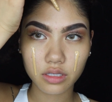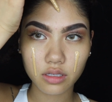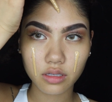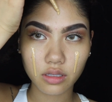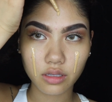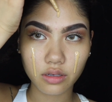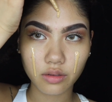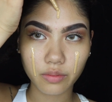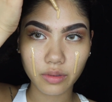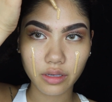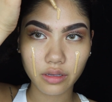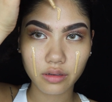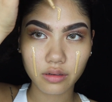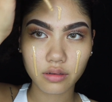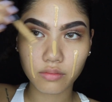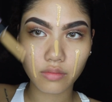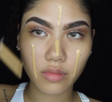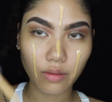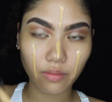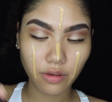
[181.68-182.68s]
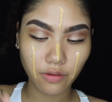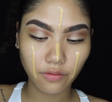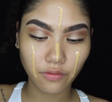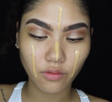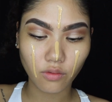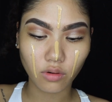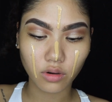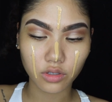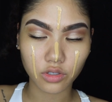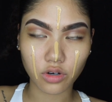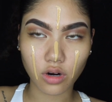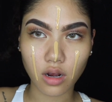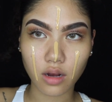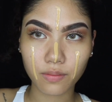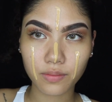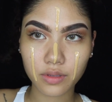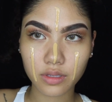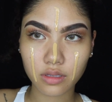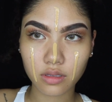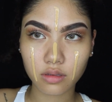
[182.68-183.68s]
a little bit, maybe 4
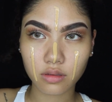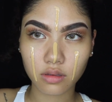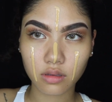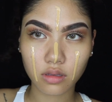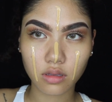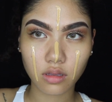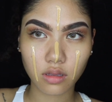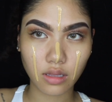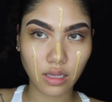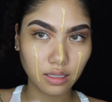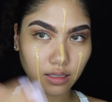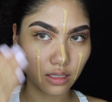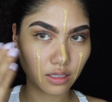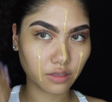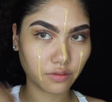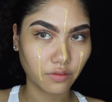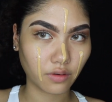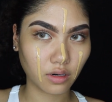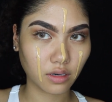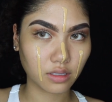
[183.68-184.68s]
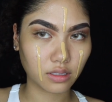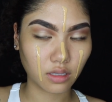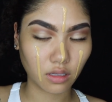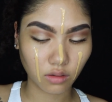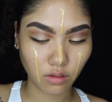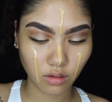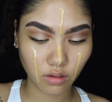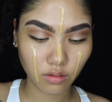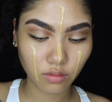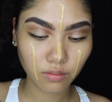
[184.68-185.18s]
drops. That's as far as I'll go.